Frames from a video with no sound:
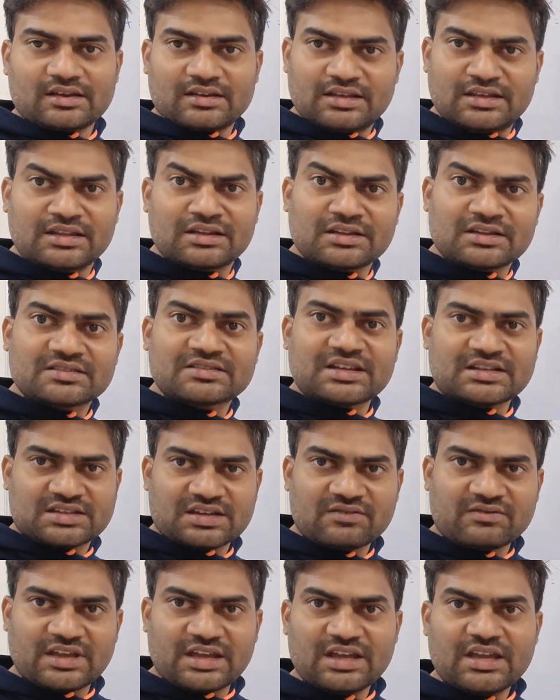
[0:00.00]
in such
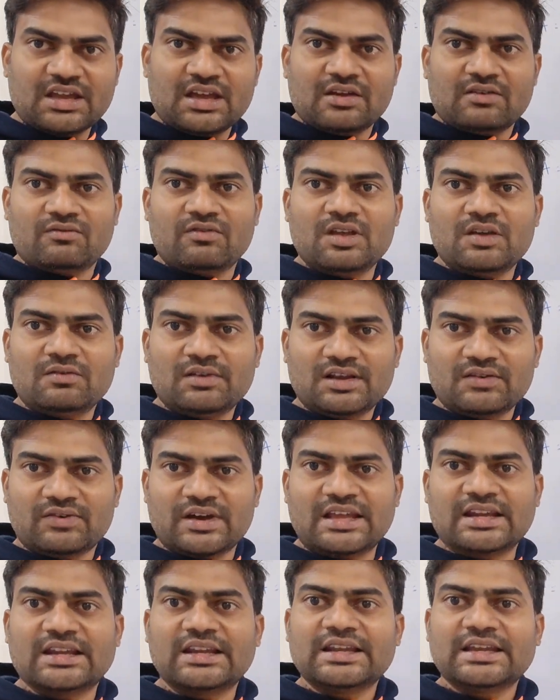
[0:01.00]
a way we will
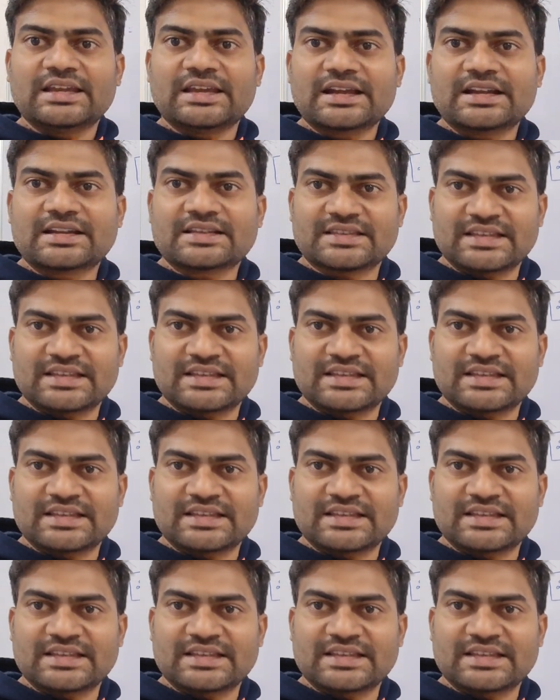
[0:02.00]
finally get